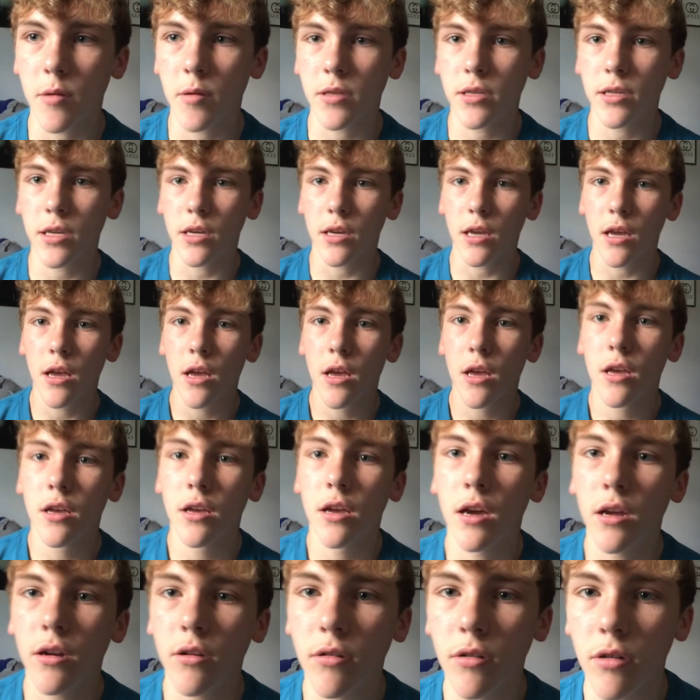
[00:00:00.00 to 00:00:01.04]
It's like
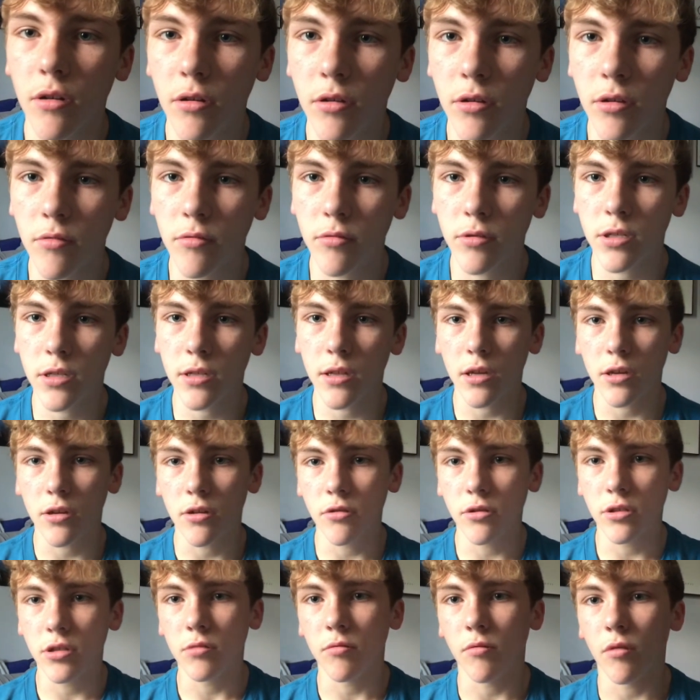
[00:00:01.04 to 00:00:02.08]
I don't know, you see that
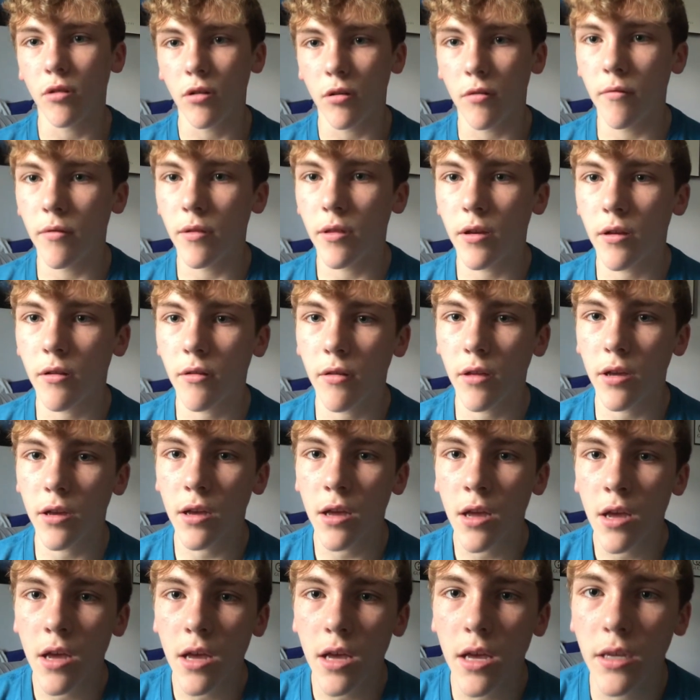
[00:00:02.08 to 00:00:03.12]
Gucci wall over there, like
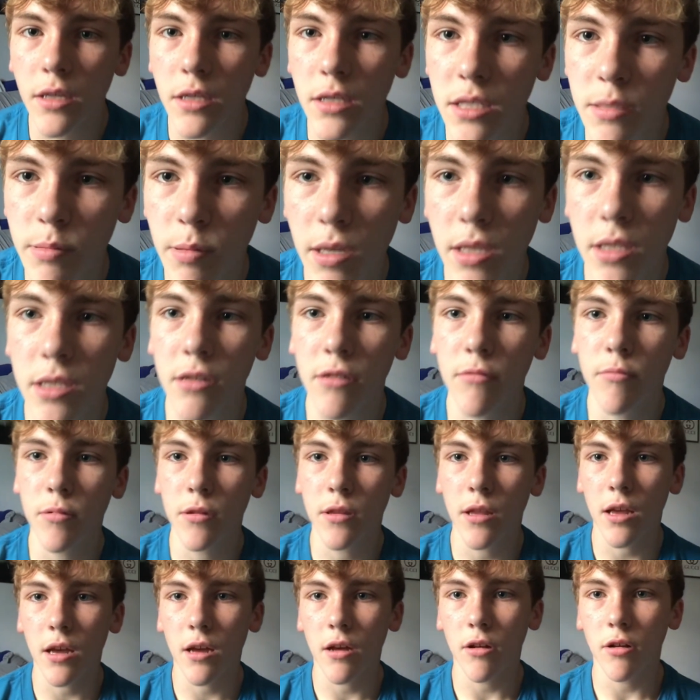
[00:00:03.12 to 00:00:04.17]
it's expensive, but
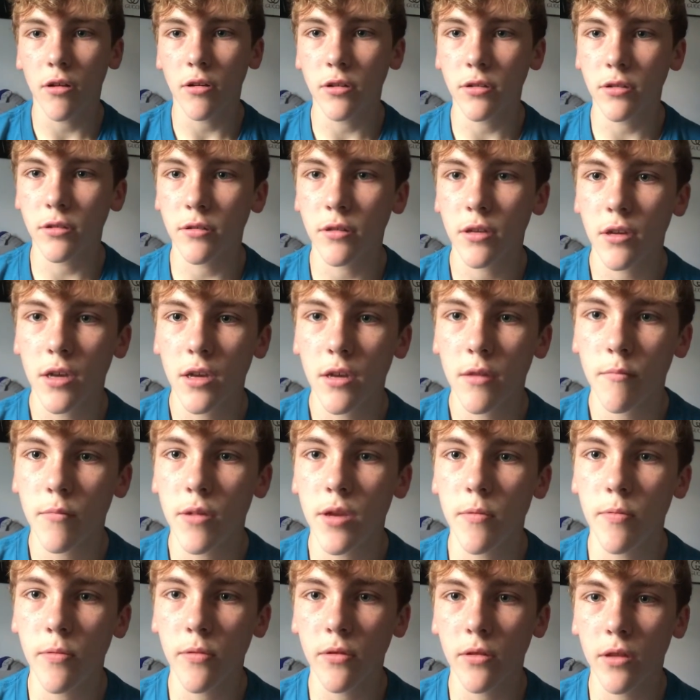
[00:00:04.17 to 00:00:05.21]
not all
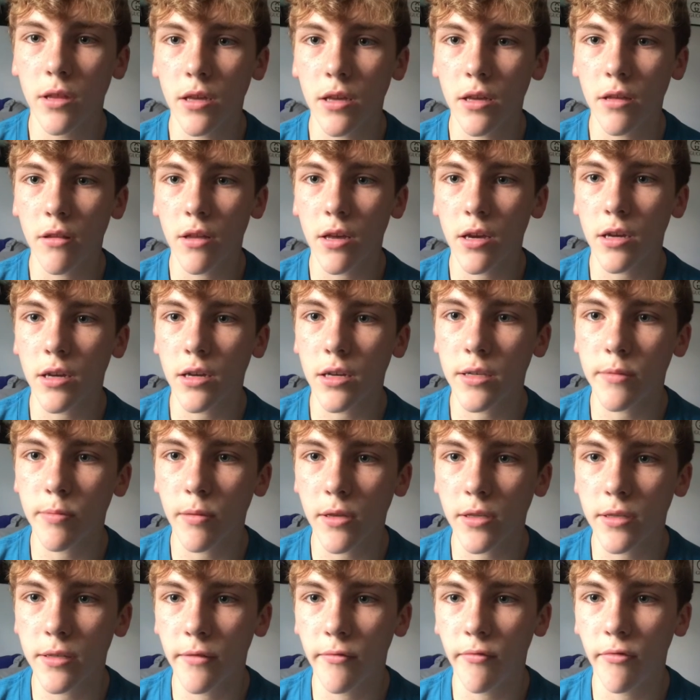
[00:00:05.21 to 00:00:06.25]
people like like
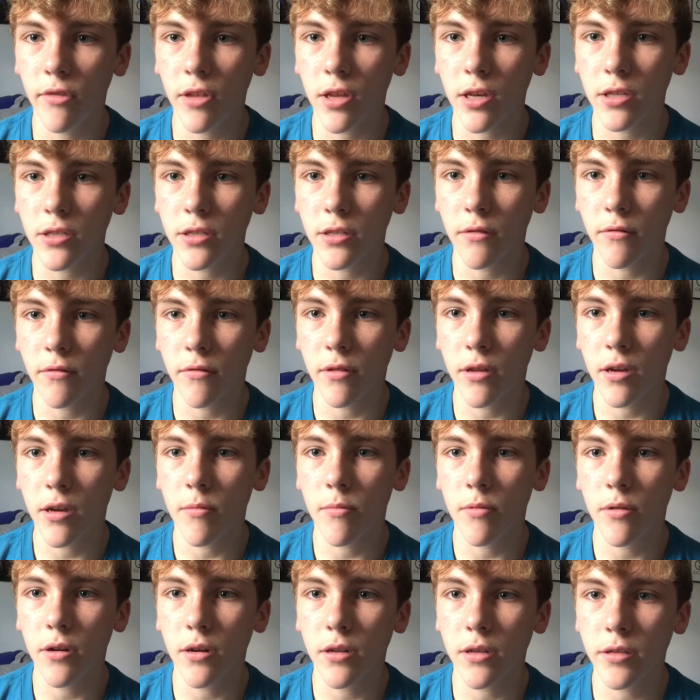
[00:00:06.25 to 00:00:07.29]
expensive things over there,
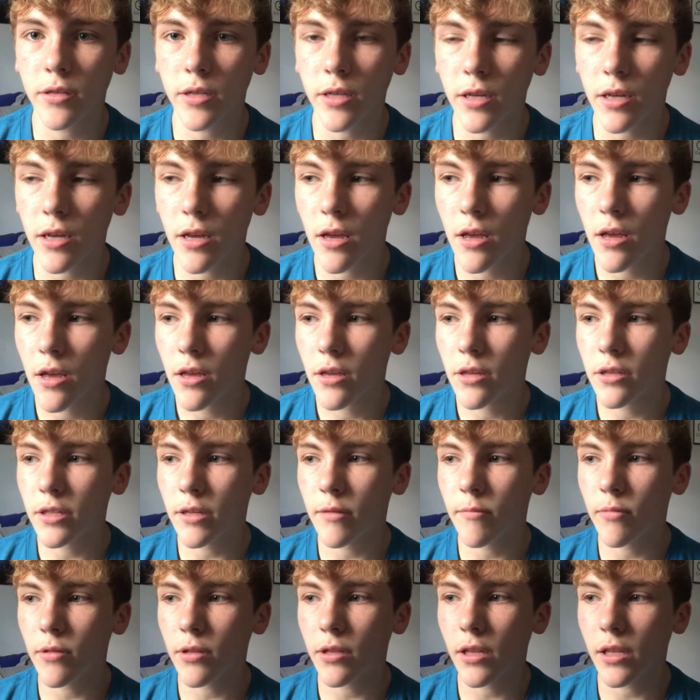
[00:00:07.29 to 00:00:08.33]
but it's like
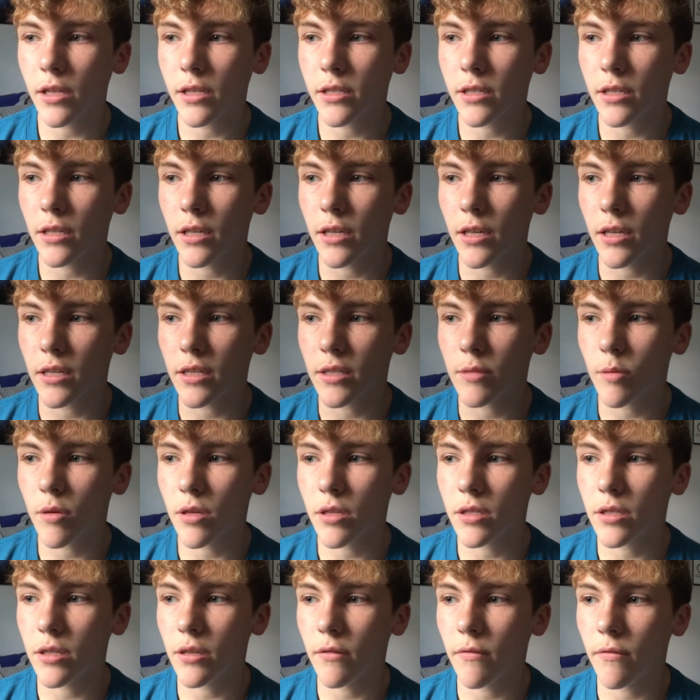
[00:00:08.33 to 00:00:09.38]
something that's like
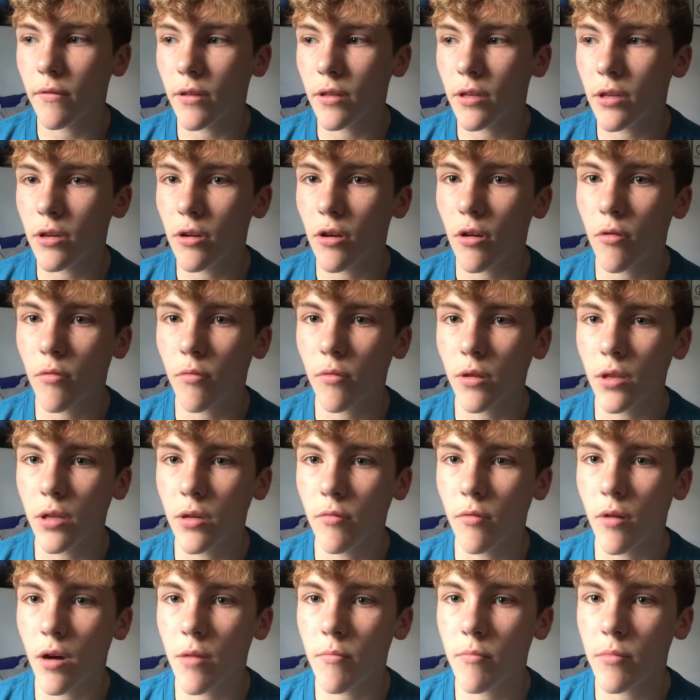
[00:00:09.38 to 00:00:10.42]
expensive and you don't really
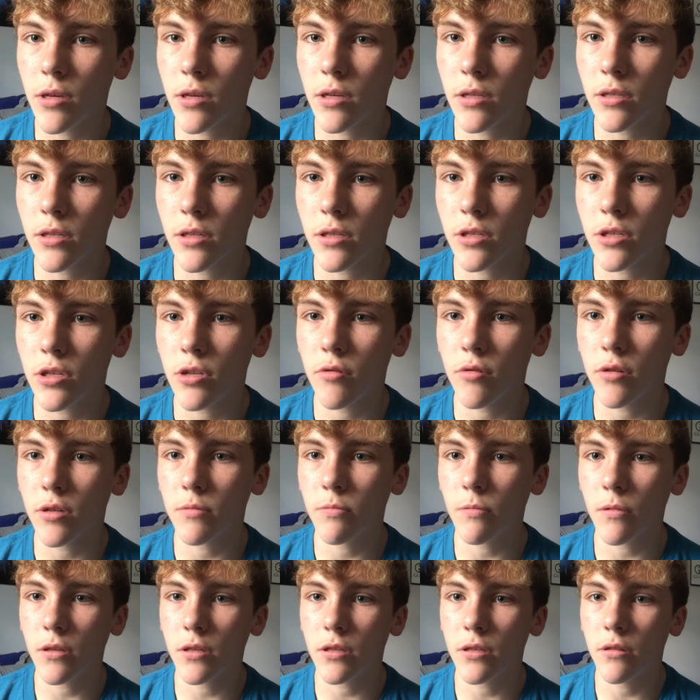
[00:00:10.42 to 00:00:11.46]
want because it's too
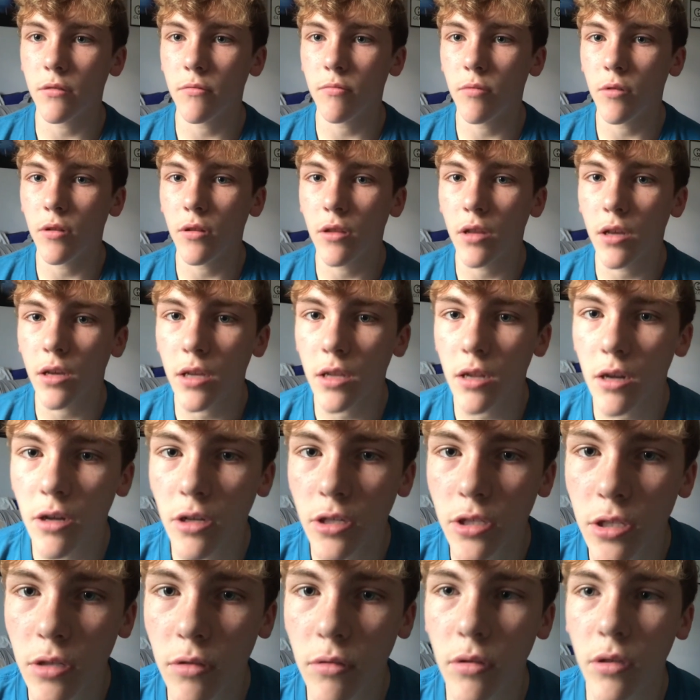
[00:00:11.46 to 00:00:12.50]
expensive, but like it
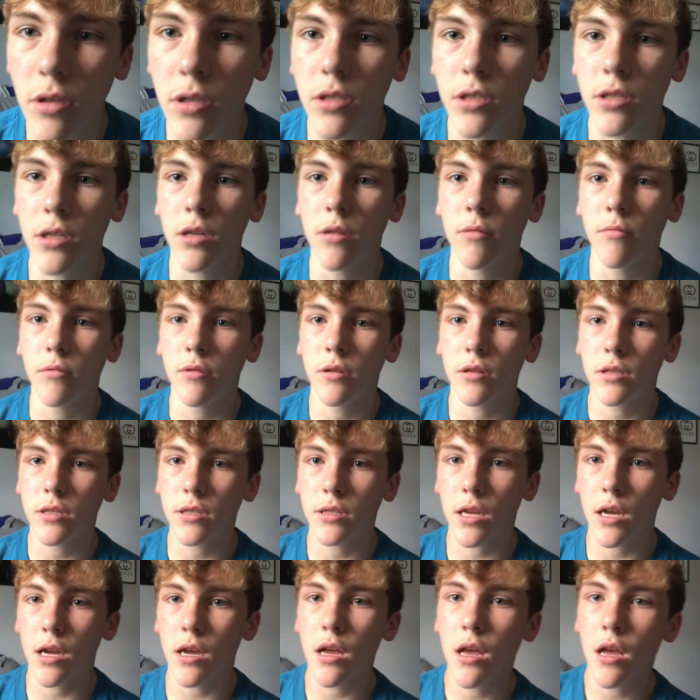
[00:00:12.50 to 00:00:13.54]
also looks good, but it's
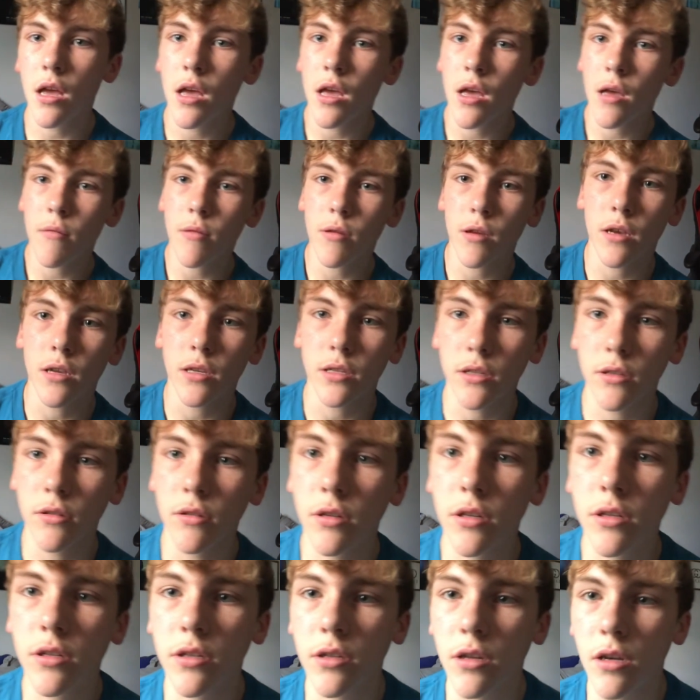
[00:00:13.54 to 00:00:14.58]
not because it
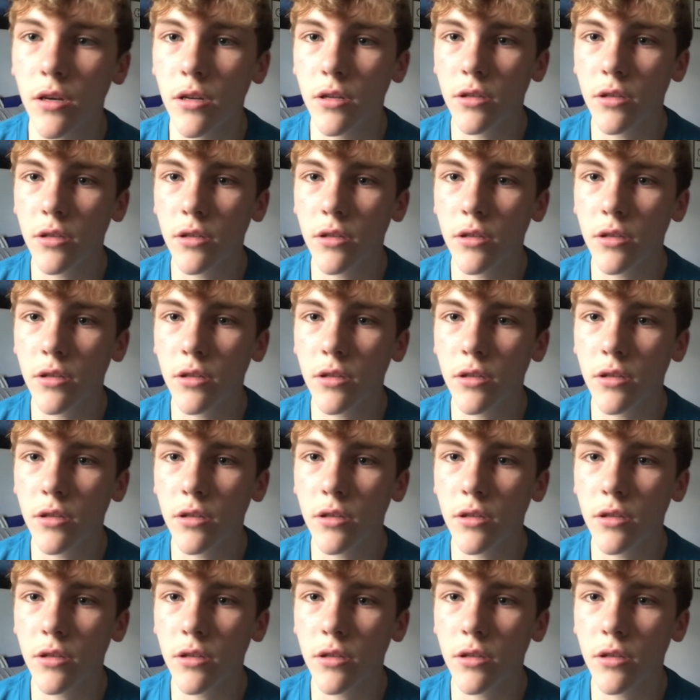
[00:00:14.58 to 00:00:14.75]
looks good.